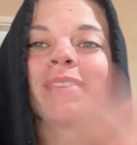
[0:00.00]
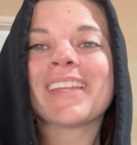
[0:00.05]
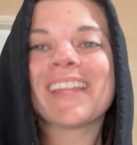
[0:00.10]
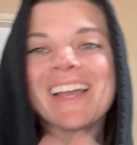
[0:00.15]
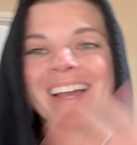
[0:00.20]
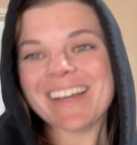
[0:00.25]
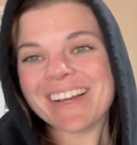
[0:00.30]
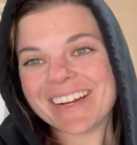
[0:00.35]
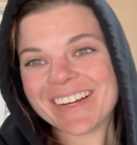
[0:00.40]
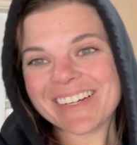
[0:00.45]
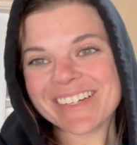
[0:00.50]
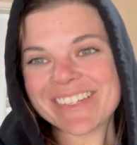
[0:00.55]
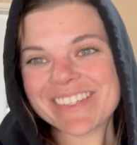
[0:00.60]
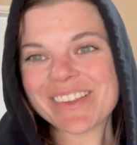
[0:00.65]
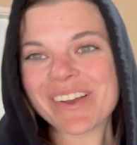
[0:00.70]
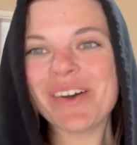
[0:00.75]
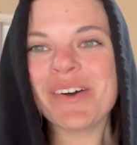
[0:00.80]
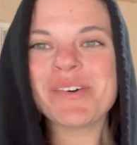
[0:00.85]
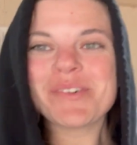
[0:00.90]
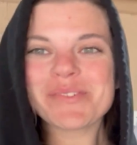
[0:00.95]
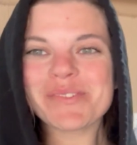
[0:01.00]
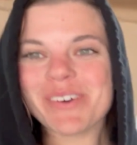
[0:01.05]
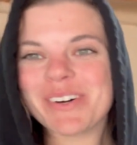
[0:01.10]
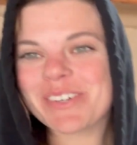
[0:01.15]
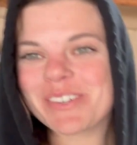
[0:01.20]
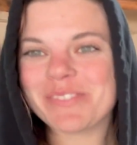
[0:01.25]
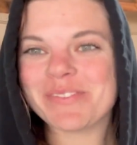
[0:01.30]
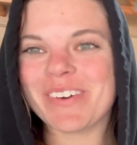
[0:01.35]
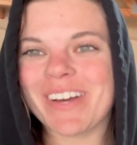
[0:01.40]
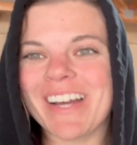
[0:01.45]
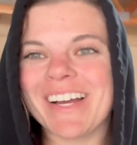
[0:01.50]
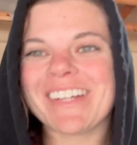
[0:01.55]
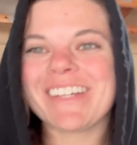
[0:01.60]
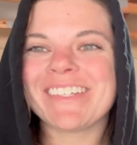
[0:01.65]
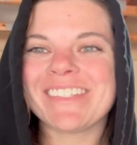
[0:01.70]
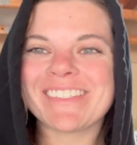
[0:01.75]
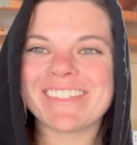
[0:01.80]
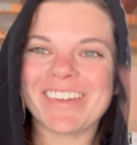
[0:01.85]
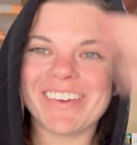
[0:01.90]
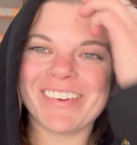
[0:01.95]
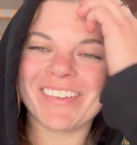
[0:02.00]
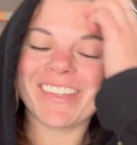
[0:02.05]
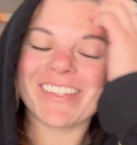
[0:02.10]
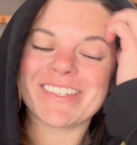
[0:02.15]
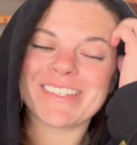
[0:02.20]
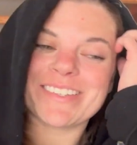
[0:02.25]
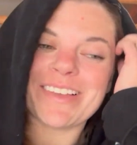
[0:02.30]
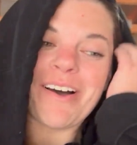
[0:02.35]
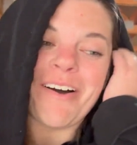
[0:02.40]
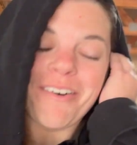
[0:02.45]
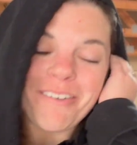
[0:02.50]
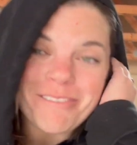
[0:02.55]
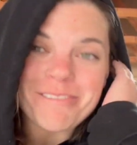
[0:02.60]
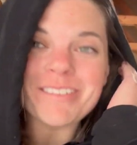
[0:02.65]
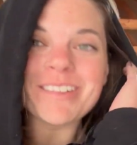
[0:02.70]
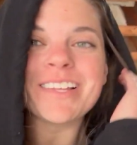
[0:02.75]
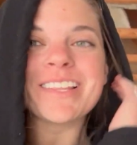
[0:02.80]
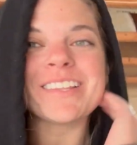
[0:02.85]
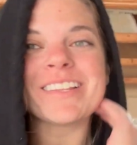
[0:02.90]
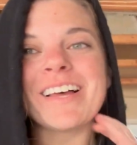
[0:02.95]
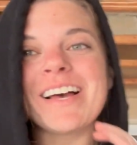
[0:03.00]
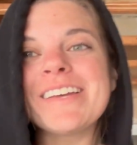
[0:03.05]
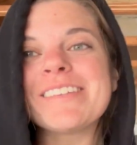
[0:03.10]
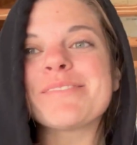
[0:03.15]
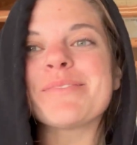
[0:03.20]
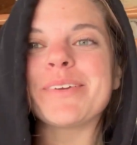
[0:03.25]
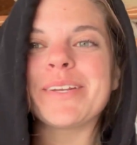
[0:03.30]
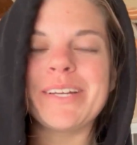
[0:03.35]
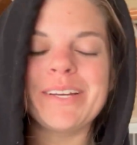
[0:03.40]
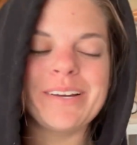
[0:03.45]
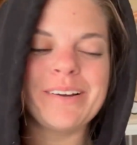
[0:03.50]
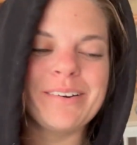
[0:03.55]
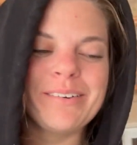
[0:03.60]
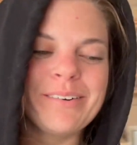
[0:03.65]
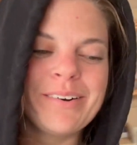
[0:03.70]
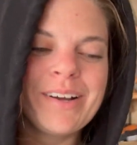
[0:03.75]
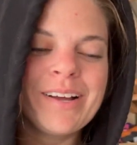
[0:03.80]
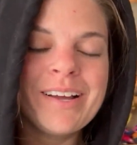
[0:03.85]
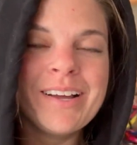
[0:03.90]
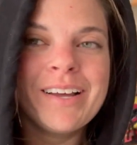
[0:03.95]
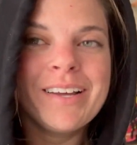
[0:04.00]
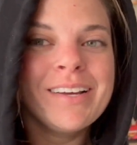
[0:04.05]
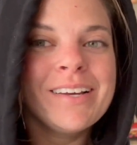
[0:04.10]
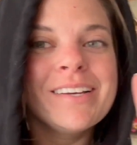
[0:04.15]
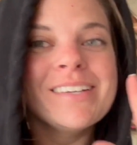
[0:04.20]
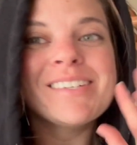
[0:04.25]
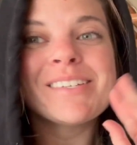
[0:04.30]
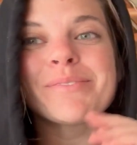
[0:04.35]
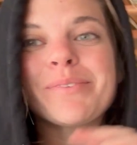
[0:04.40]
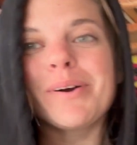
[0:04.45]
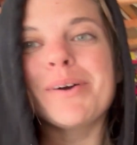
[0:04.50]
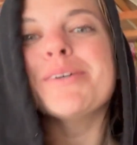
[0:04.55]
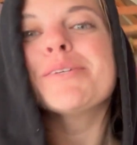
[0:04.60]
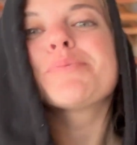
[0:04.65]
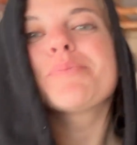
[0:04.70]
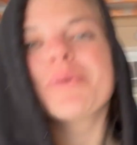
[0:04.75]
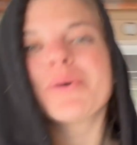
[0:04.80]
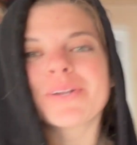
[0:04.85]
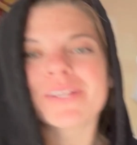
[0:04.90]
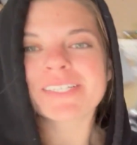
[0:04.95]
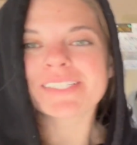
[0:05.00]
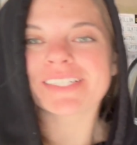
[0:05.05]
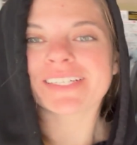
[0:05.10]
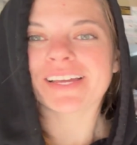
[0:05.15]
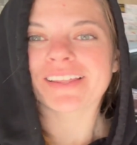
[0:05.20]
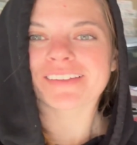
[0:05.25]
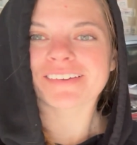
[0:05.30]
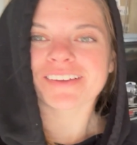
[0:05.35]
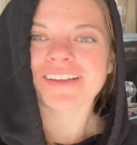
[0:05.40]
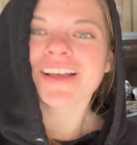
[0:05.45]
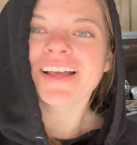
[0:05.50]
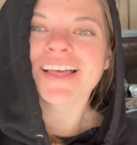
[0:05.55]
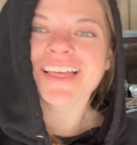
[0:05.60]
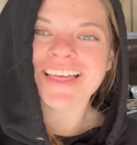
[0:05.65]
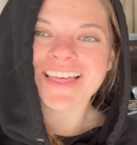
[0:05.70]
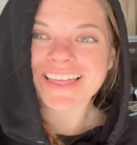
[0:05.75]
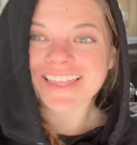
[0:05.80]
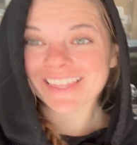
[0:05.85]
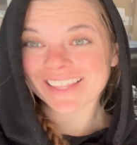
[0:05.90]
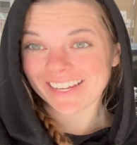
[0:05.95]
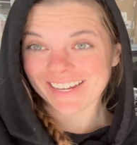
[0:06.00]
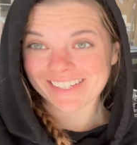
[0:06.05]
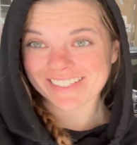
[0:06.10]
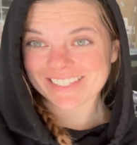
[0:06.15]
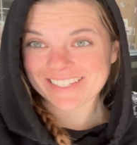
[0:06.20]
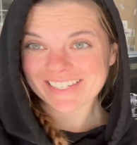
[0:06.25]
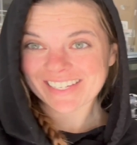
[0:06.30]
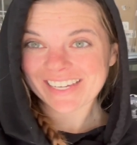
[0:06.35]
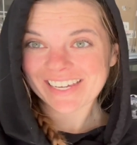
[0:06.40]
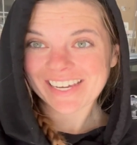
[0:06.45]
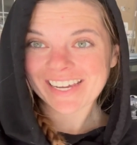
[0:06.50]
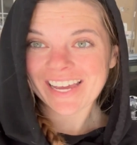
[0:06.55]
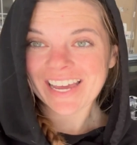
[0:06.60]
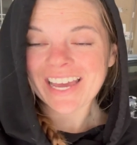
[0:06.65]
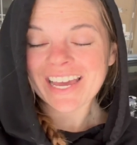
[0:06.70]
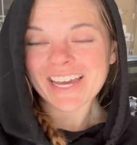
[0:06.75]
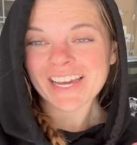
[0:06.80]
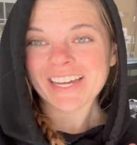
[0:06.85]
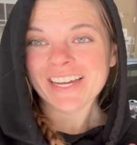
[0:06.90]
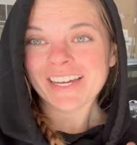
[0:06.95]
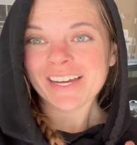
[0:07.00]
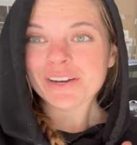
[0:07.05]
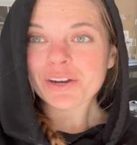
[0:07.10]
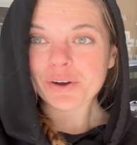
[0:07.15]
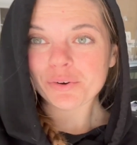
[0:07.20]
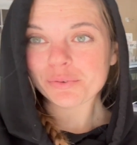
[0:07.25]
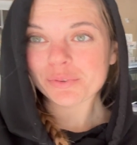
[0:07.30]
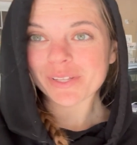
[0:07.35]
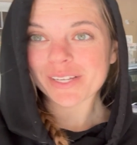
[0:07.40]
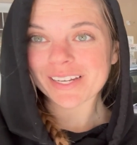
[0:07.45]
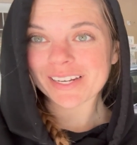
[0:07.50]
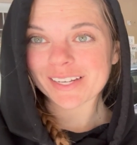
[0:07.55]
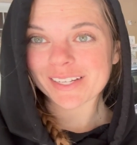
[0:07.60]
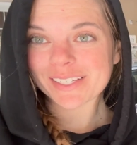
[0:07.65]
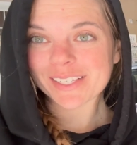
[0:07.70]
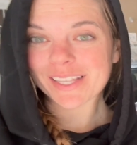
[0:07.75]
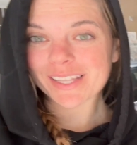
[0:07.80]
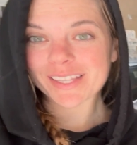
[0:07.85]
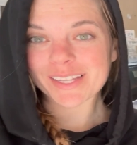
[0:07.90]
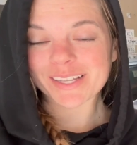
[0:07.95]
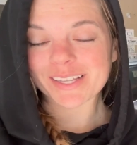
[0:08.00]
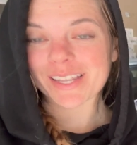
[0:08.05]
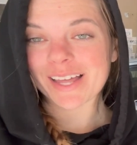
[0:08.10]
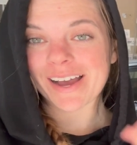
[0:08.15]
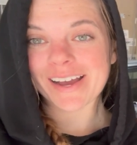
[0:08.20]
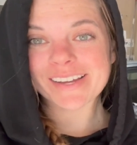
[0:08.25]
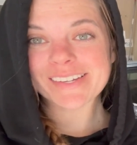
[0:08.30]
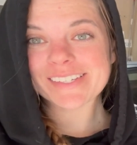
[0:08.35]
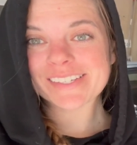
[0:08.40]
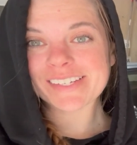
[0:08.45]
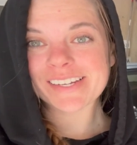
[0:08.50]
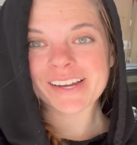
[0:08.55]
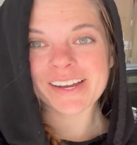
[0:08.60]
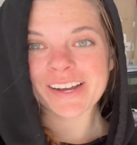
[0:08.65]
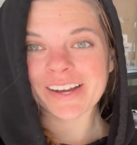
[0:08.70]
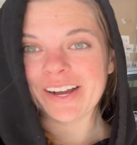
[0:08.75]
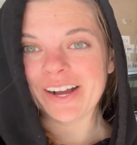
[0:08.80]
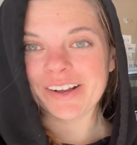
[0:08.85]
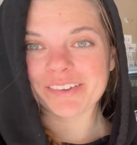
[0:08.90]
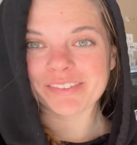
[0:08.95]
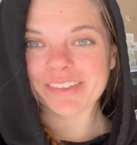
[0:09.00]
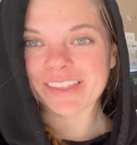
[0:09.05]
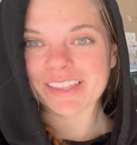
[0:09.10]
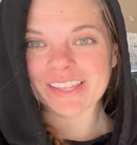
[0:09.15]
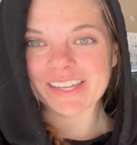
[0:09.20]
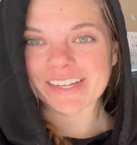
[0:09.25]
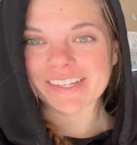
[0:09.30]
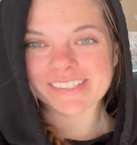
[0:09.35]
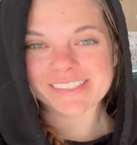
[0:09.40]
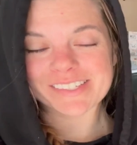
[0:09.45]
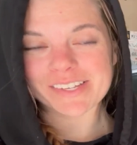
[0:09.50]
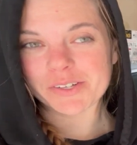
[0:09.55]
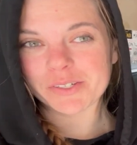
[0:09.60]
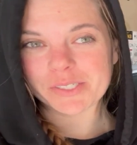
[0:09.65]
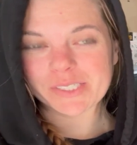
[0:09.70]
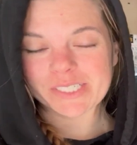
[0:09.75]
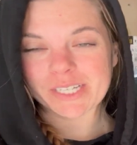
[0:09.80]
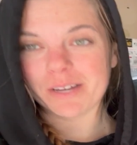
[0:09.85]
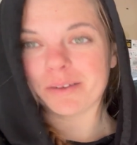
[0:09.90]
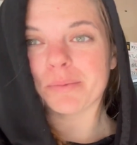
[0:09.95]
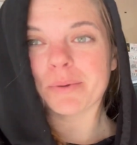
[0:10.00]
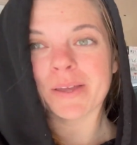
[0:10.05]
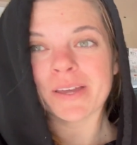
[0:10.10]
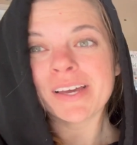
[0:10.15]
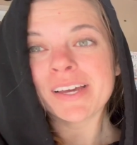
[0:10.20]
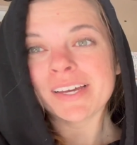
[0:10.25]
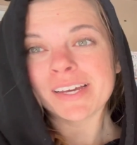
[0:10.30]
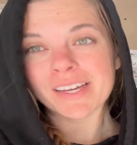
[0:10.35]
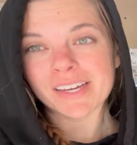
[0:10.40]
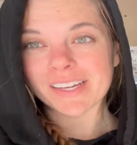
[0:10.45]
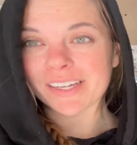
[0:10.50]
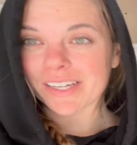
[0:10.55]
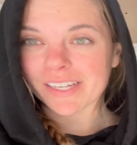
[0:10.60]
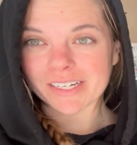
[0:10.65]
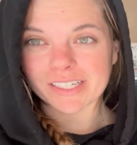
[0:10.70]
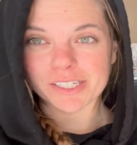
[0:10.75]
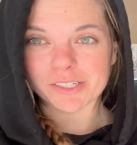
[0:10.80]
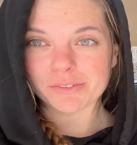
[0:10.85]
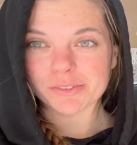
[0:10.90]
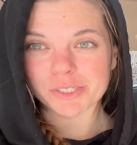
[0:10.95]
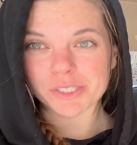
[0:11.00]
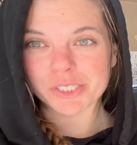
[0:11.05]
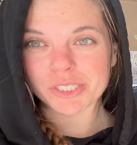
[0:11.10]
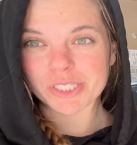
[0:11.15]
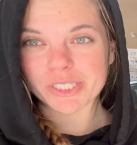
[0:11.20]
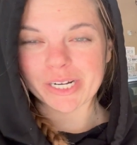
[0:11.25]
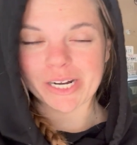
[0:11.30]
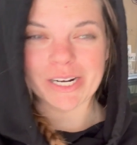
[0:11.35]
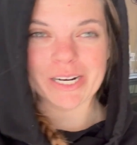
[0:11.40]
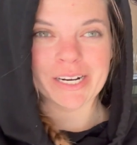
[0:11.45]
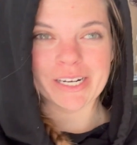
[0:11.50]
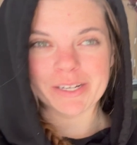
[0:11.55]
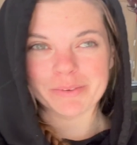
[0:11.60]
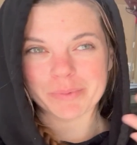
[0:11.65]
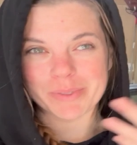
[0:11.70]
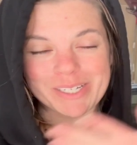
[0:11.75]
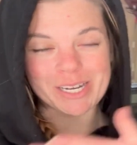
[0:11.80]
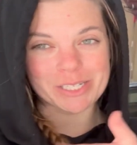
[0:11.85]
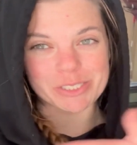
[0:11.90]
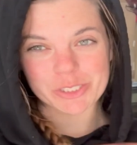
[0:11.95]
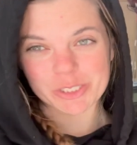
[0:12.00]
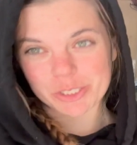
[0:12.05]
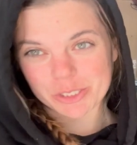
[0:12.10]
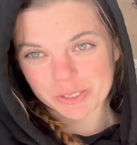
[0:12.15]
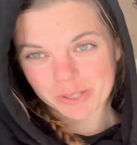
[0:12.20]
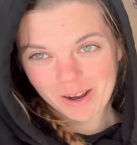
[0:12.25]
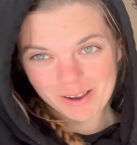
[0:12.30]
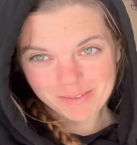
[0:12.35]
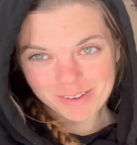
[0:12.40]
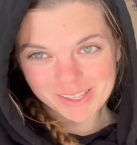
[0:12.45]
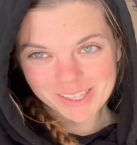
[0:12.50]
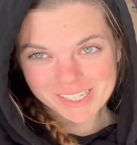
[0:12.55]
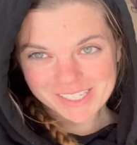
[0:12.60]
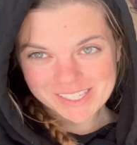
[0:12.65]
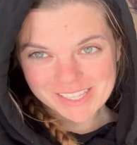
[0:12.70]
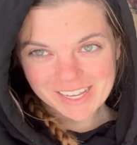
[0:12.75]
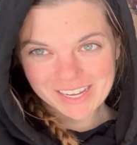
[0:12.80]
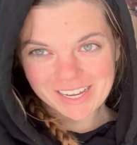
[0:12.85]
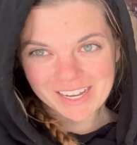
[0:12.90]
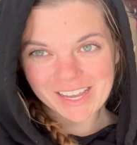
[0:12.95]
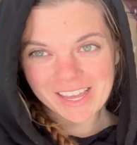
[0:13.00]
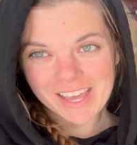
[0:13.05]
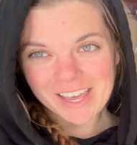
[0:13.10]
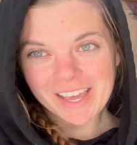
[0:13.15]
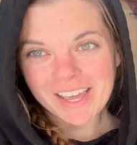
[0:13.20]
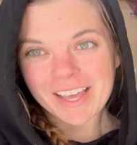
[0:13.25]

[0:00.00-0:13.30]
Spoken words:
Hey guys, welcome back. So this is hopefully the last video as far as putting together the NC, hopefully getting the last of the things hooked up and getting our first start and potentially a drive on this thing.